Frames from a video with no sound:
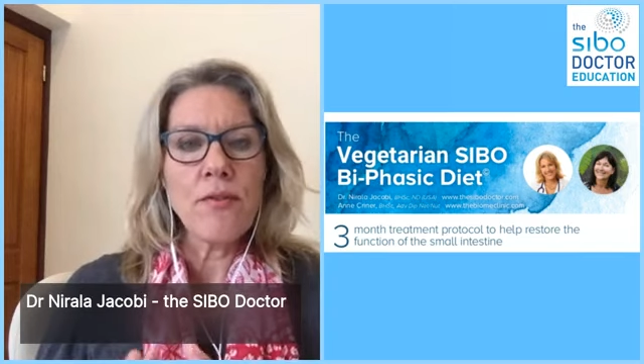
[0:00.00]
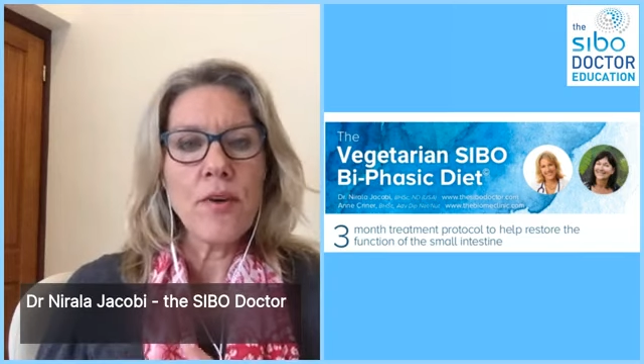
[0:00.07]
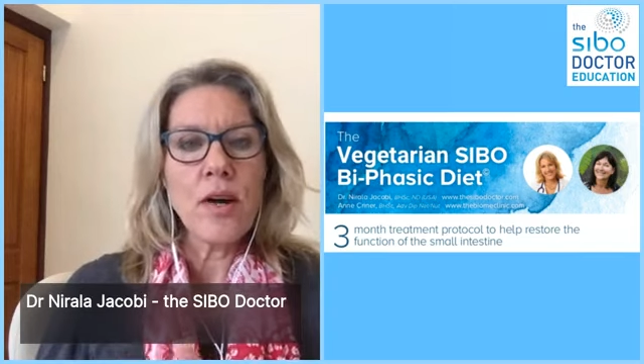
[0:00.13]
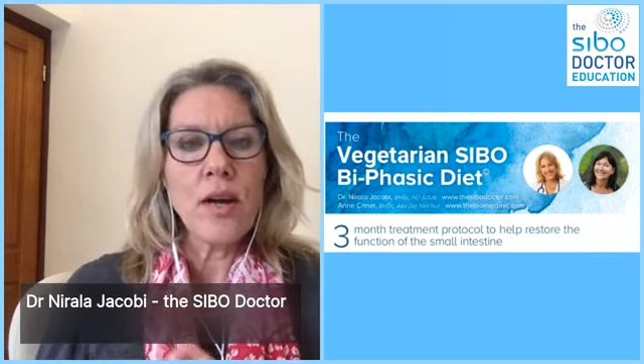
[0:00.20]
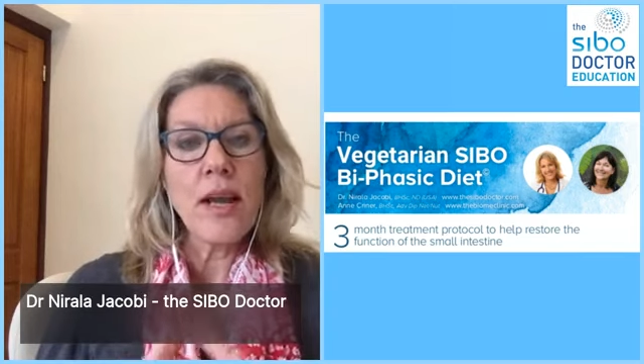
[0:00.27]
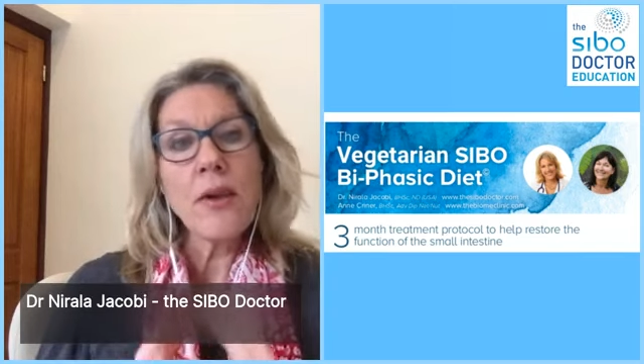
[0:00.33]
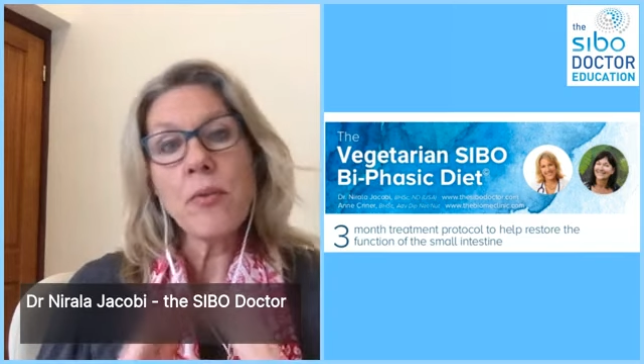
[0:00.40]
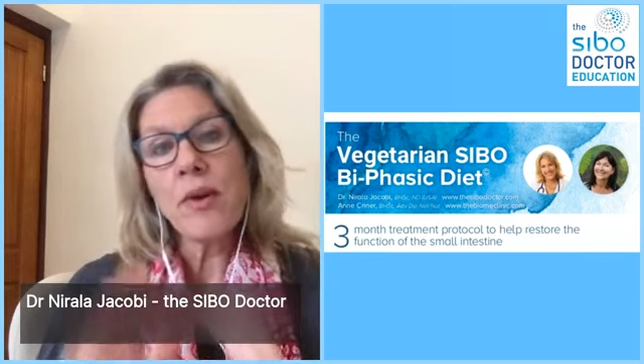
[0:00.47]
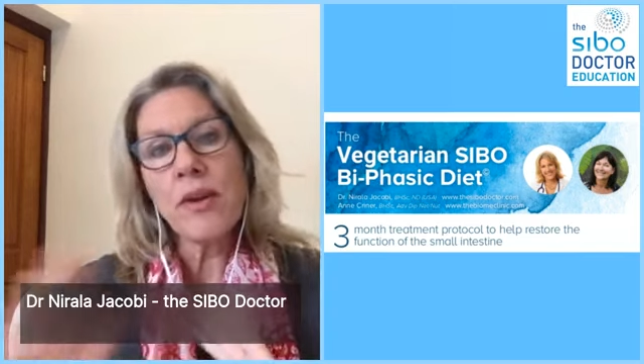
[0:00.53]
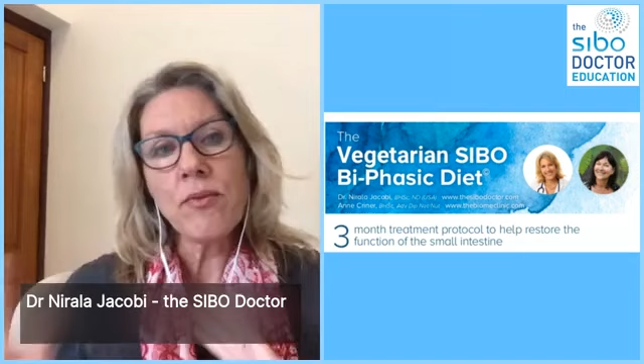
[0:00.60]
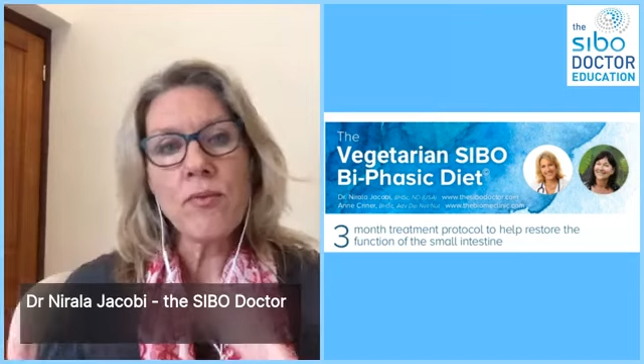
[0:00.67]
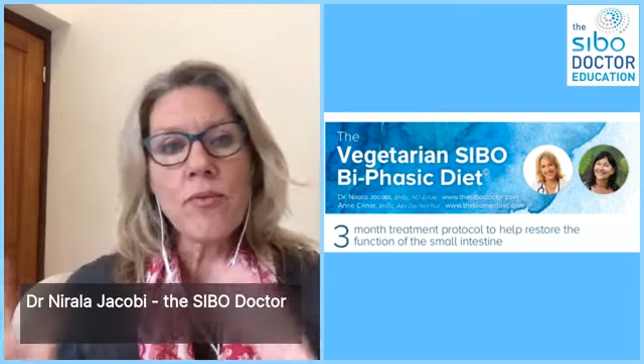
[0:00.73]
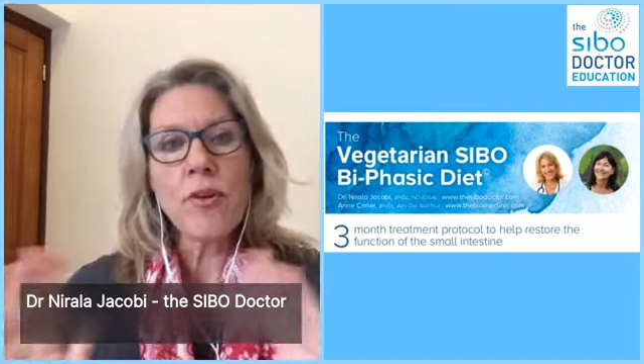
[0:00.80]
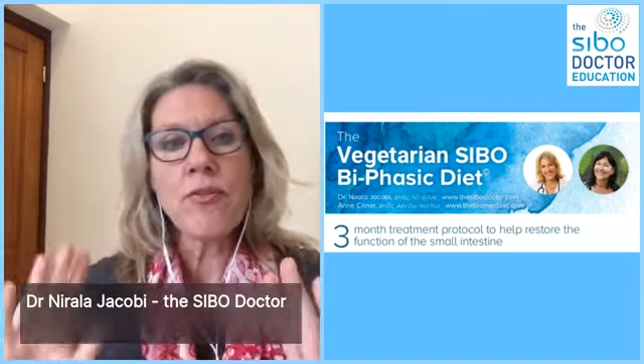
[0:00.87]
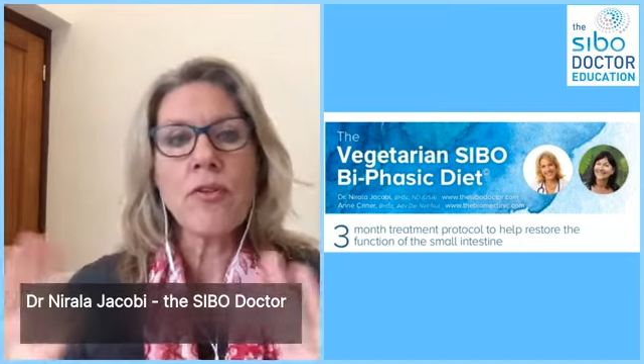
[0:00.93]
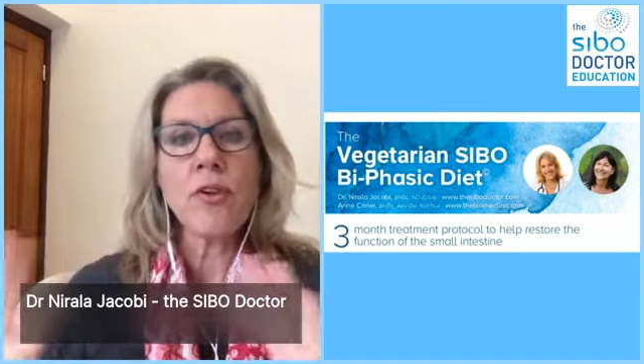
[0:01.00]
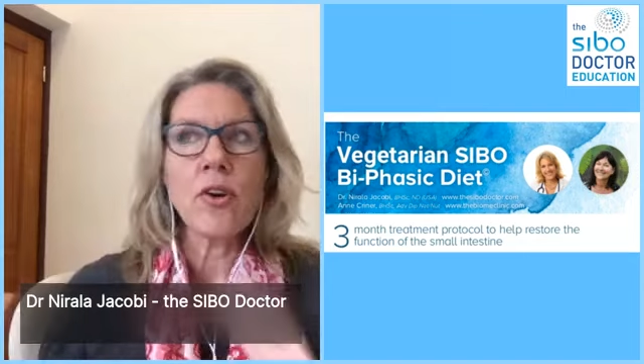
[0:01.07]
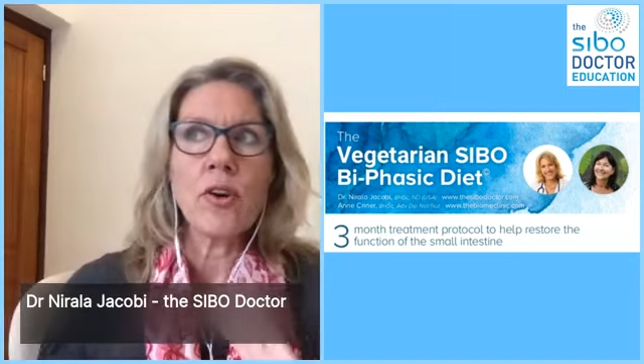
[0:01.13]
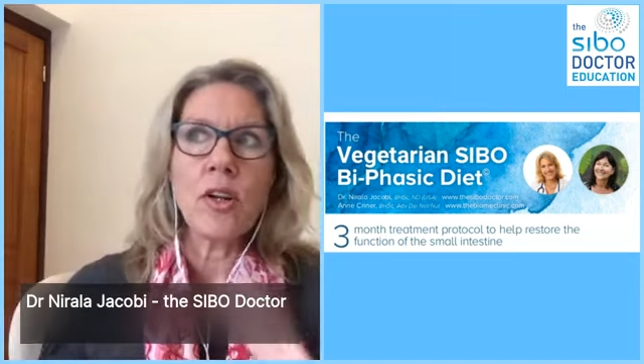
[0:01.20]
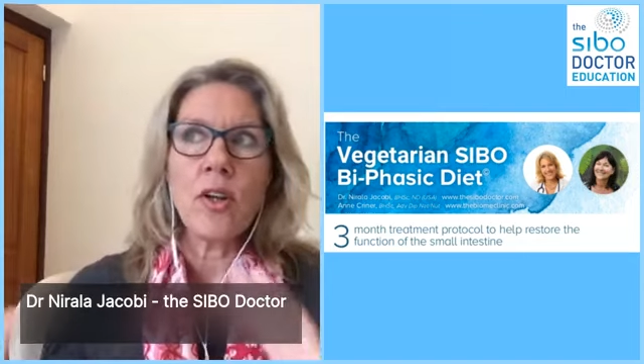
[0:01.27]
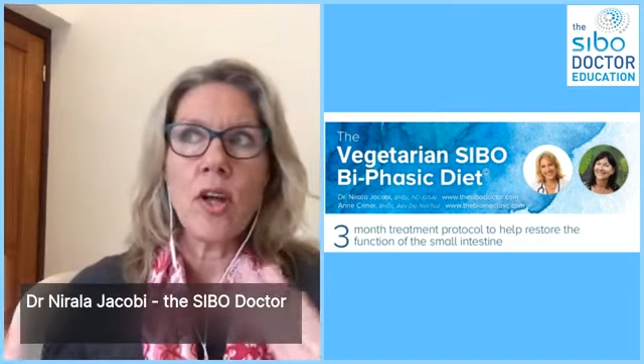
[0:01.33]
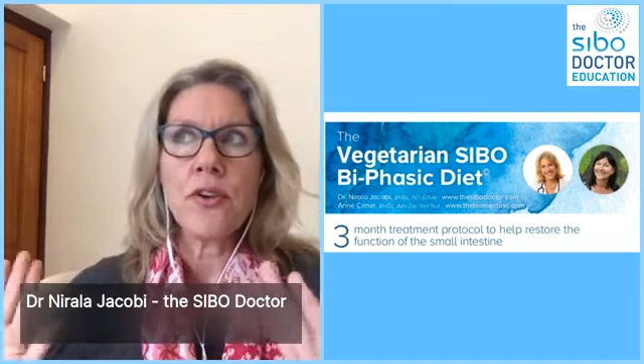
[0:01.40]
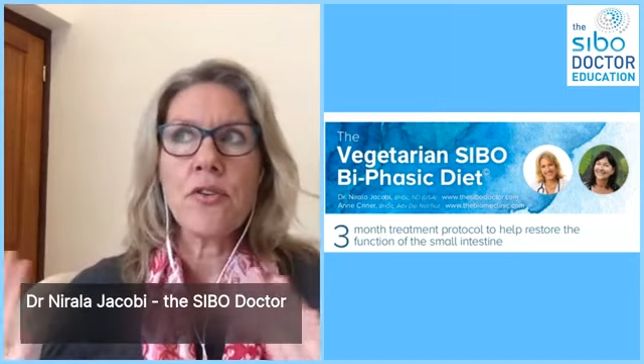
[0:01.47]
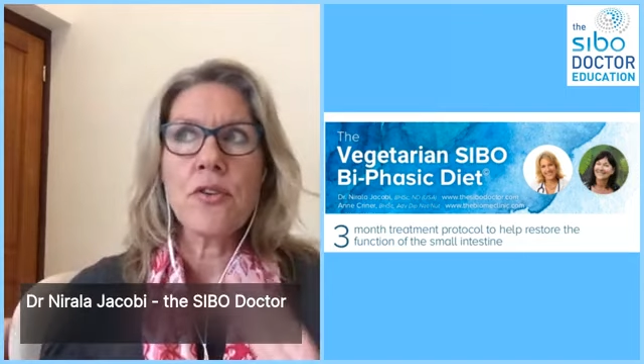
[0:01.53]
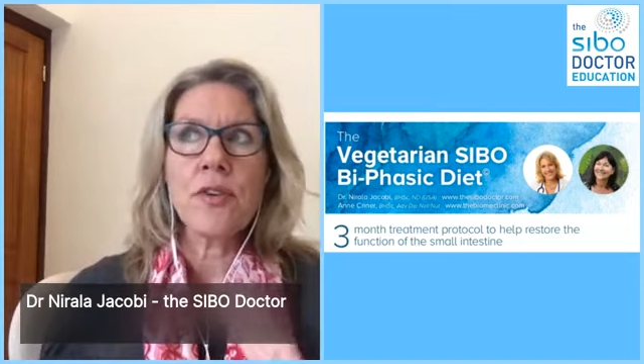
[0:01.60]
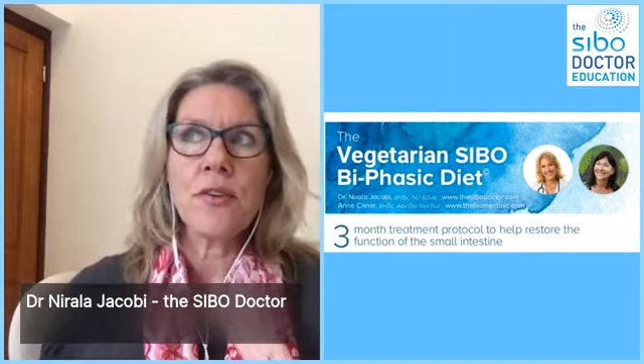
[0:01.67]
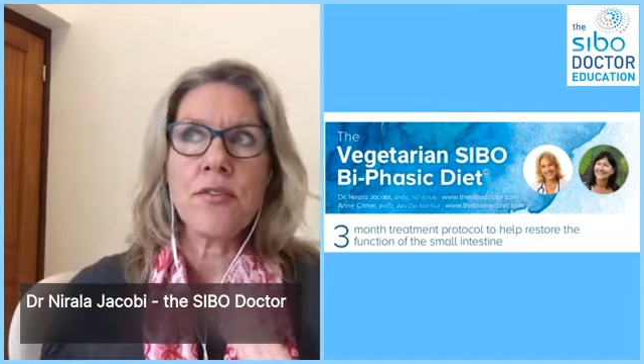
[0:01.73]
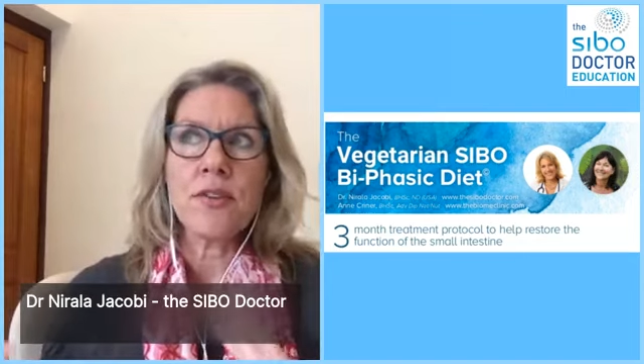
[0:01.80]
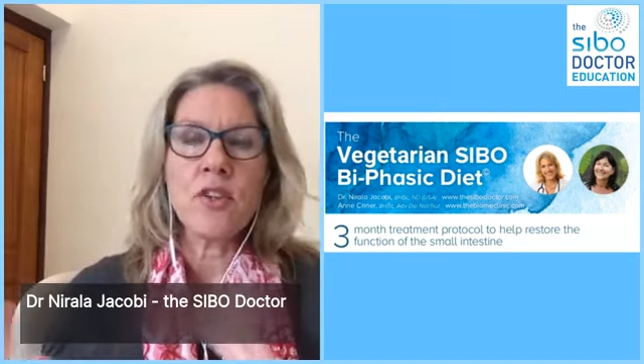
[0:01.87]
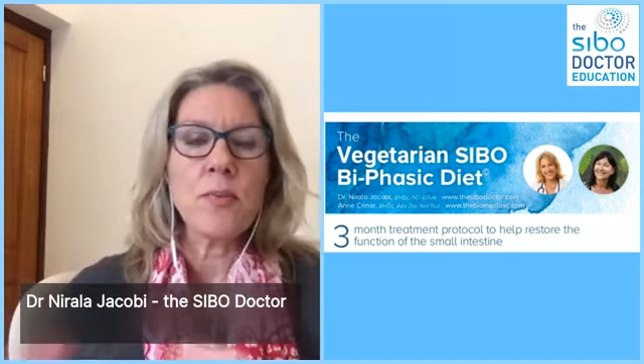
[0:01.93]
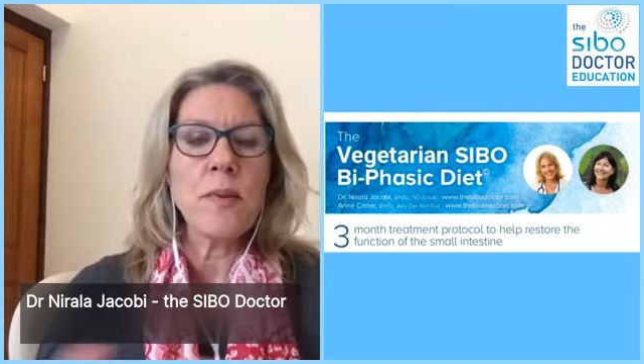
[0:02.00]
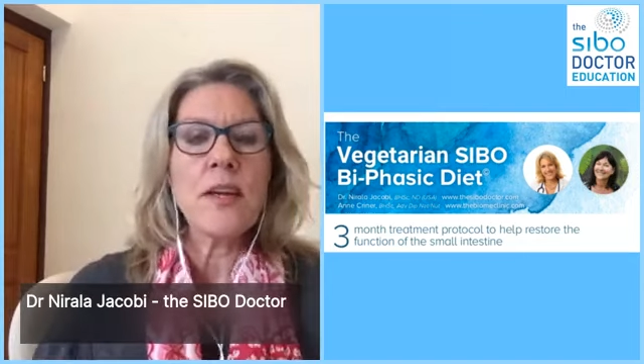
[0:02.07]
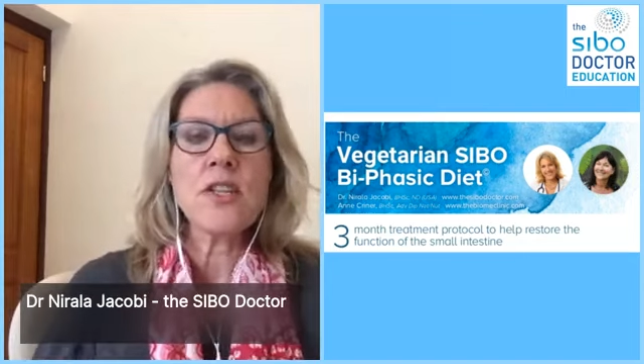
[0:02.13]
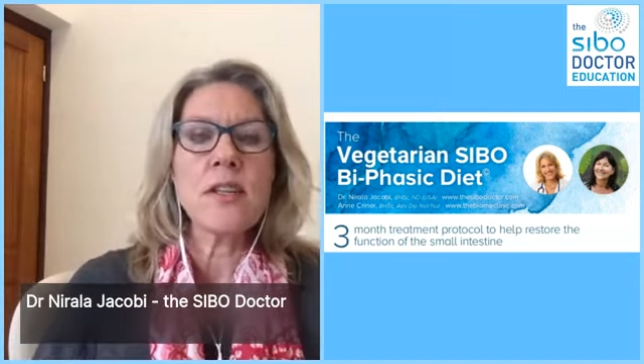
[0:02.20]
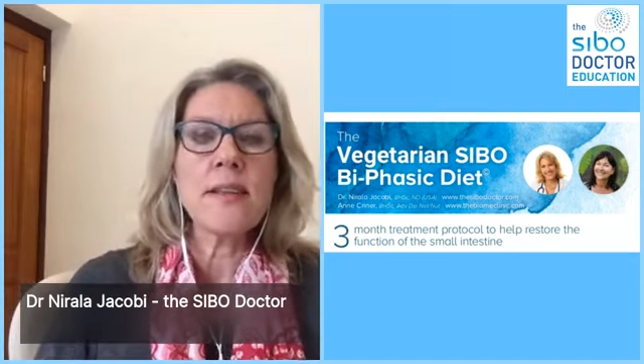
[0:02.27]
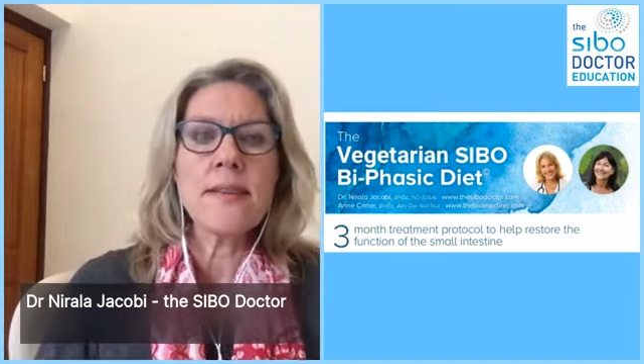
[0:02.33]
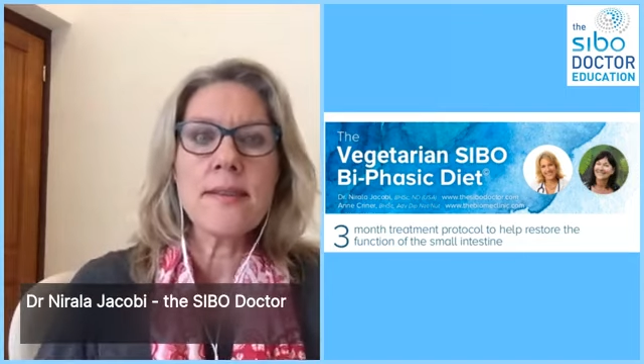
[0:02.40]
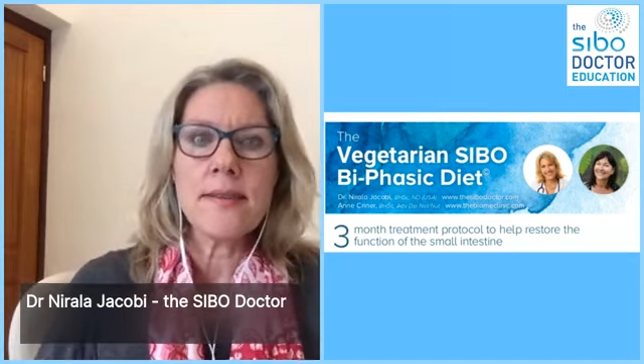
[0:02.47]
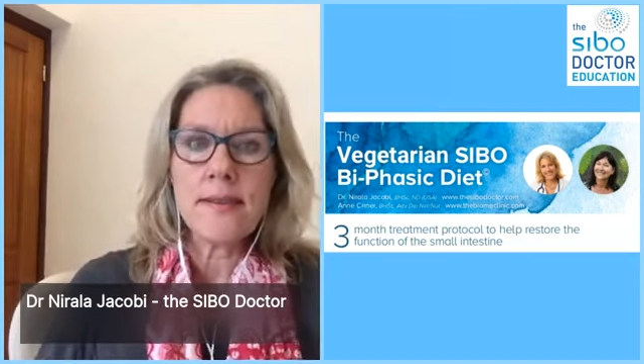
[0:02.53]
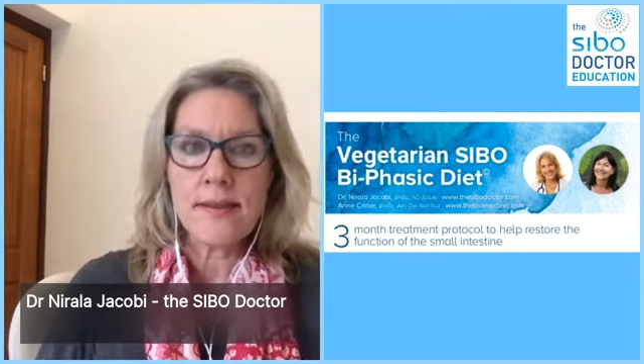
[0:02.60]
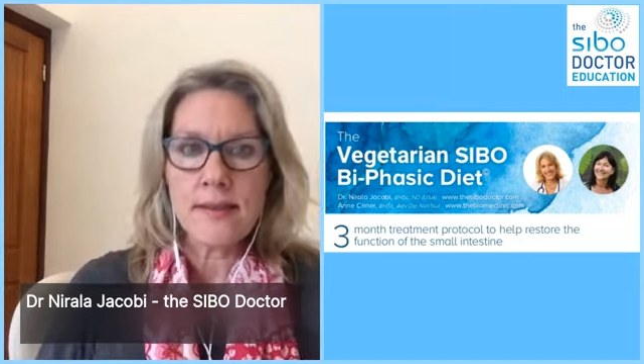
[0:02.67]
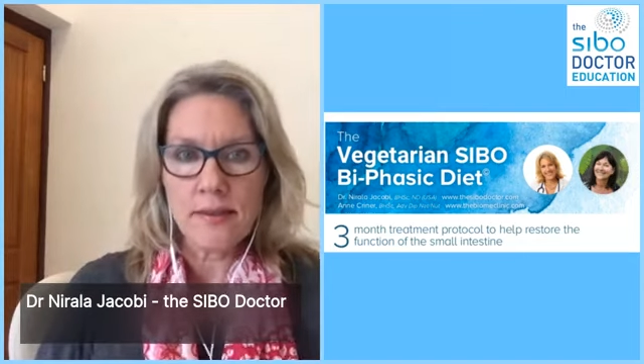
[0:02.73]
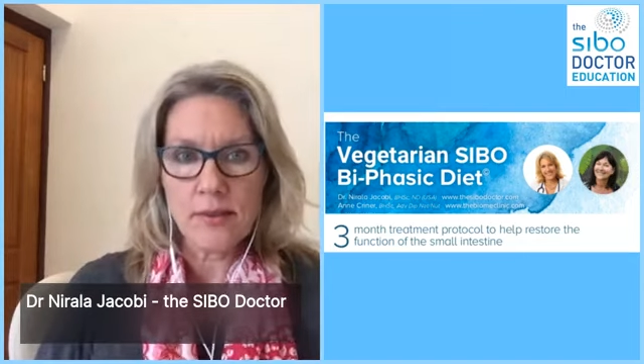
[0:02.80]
and we refer a lot to different specialists.